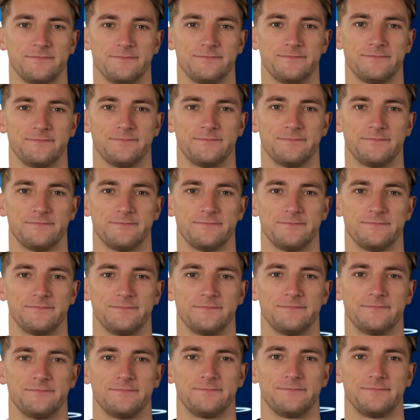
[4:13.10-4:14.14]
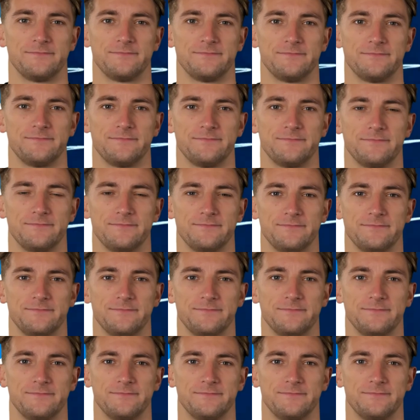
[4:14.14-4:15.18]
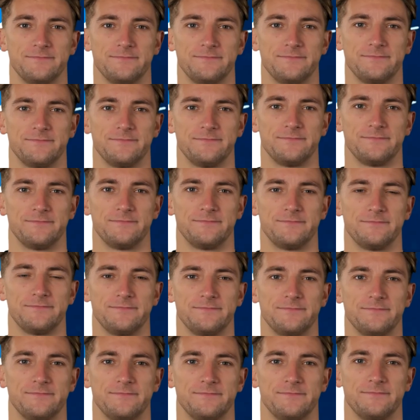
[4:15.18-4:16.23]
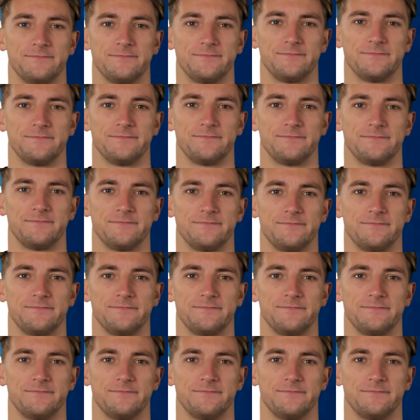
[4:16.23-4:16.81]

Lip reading: Nothing is said.